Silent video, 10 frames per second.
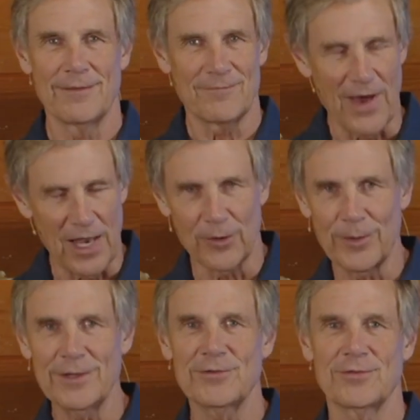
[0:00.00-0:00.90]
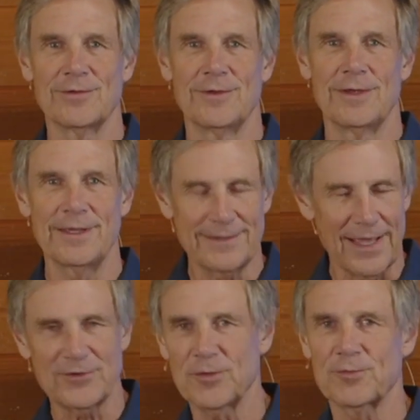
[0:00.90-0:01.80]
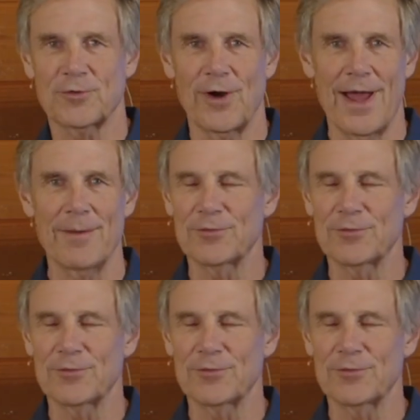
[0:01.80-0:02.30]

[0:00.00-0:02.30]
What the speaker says: Follow us. Hit that subscribe